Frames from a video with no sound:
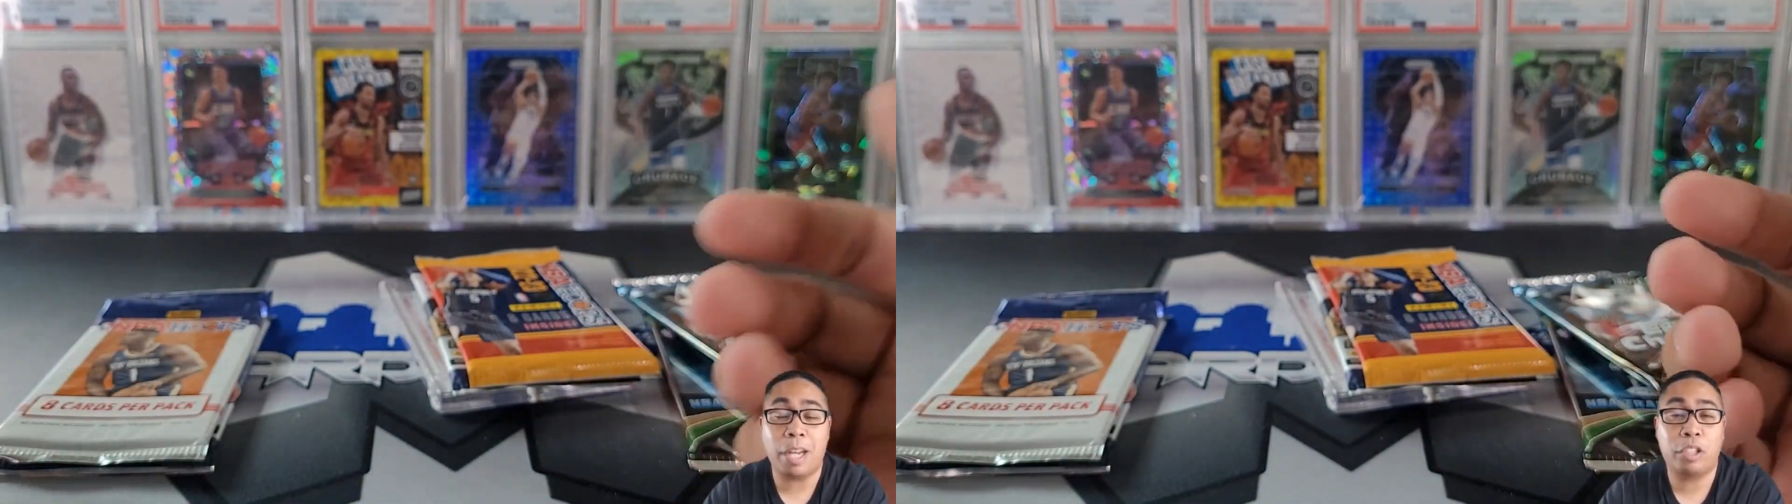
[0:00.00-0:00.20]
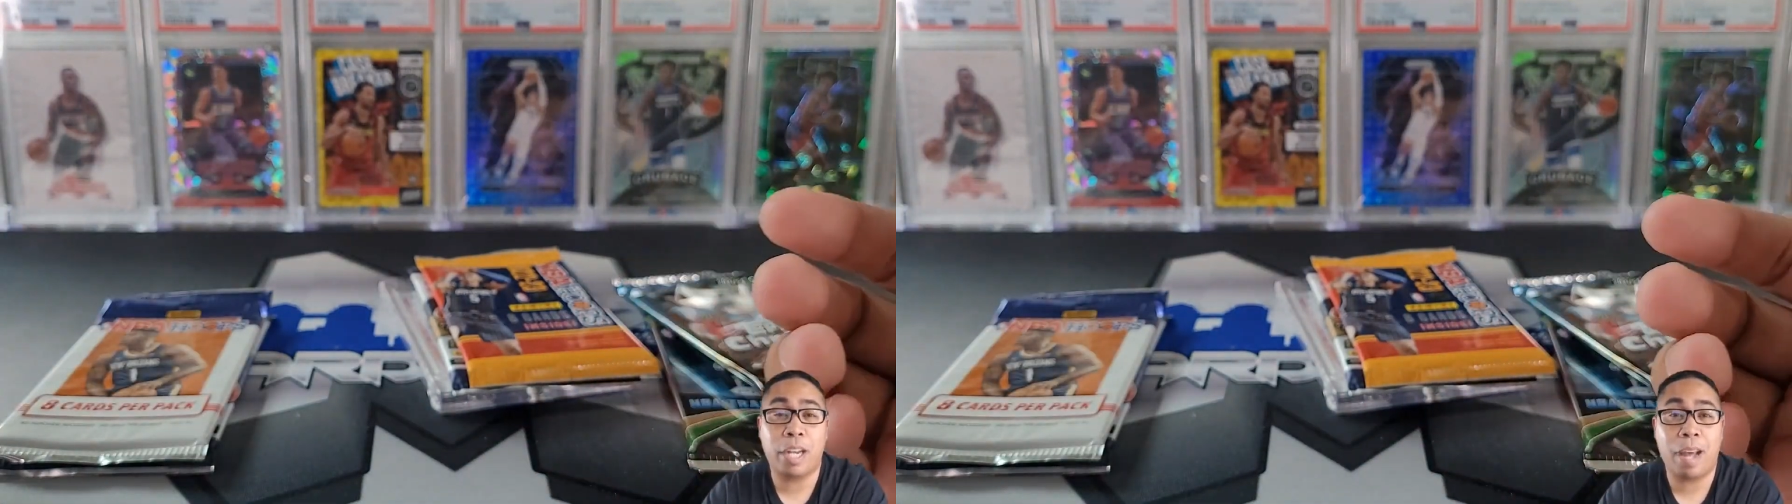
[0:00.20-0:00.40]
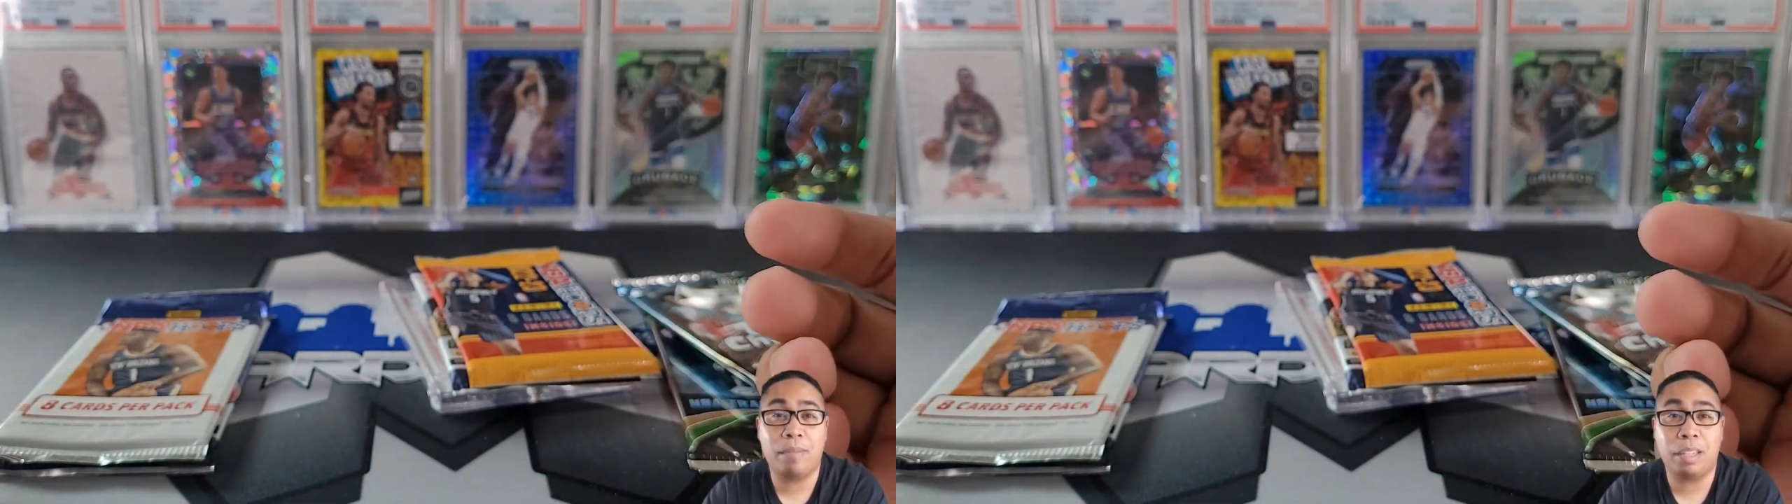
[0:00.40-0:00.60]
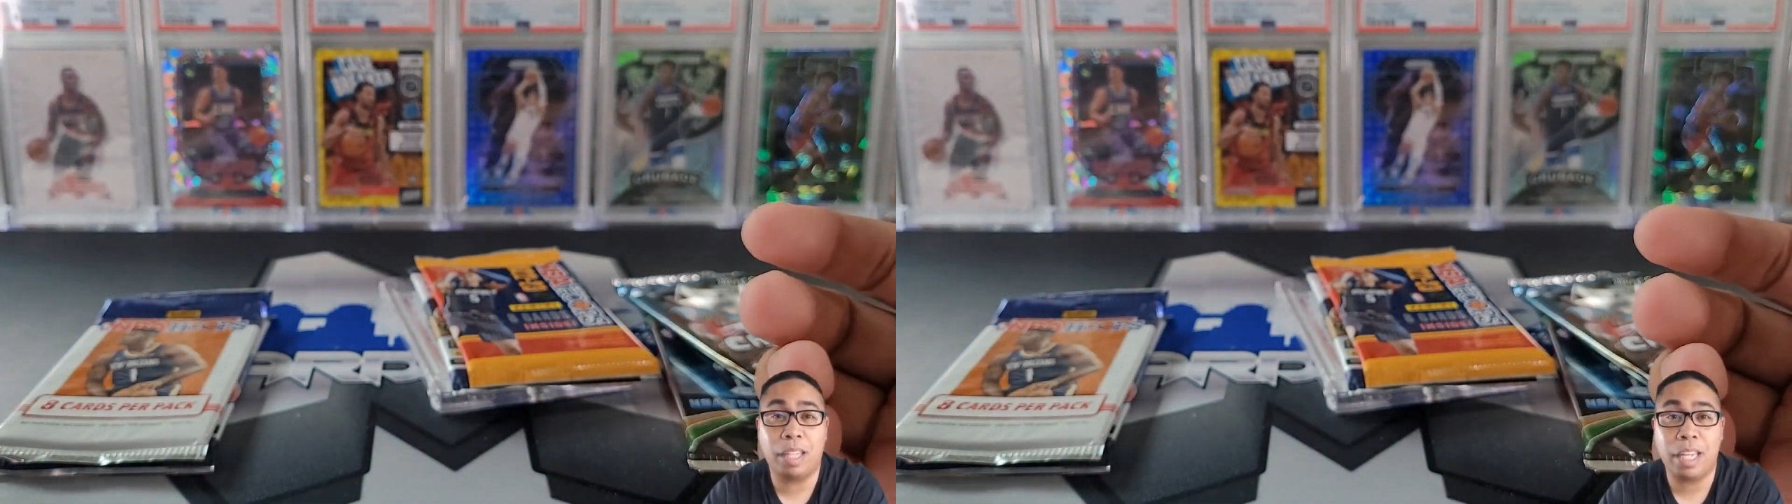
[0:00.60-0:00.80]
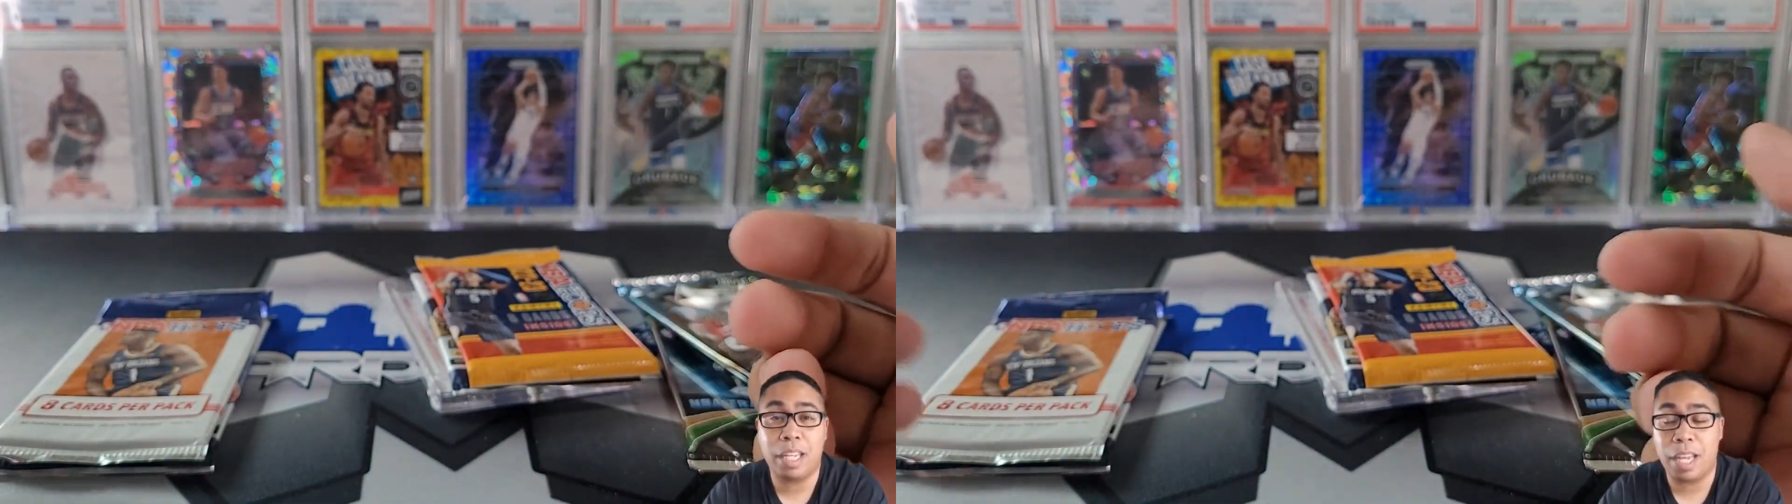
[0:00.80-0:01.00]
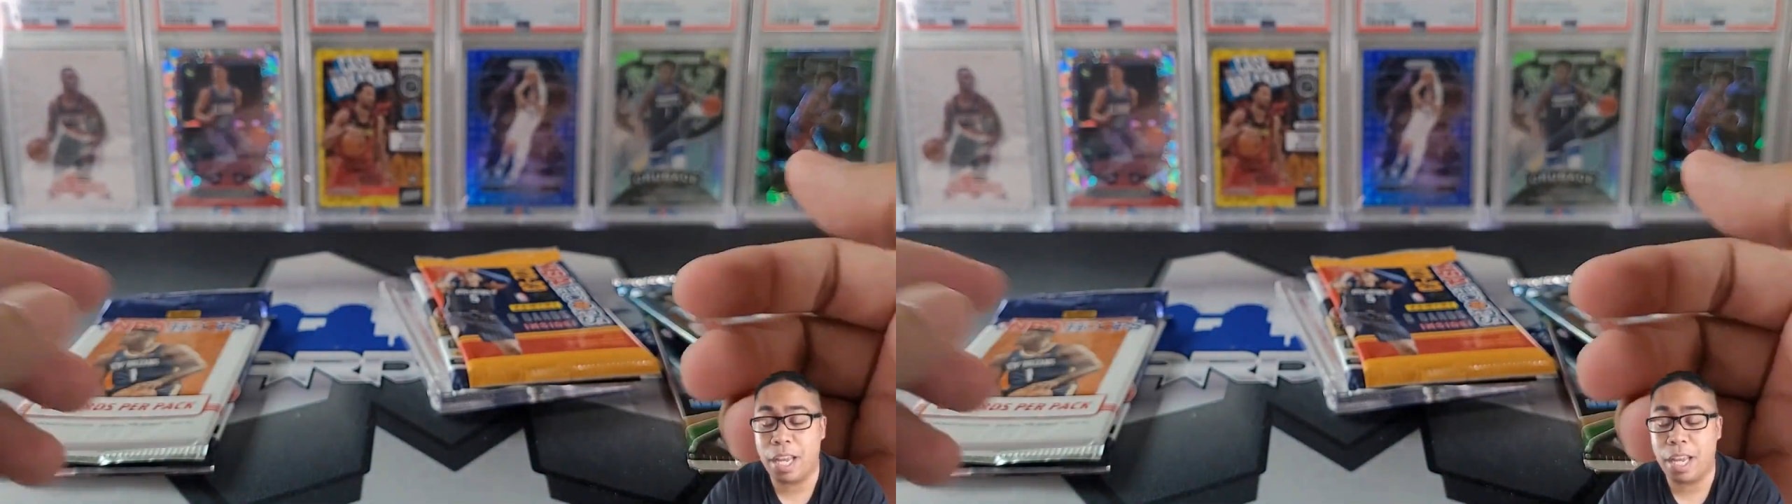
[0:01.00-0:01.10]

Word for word: I should have a link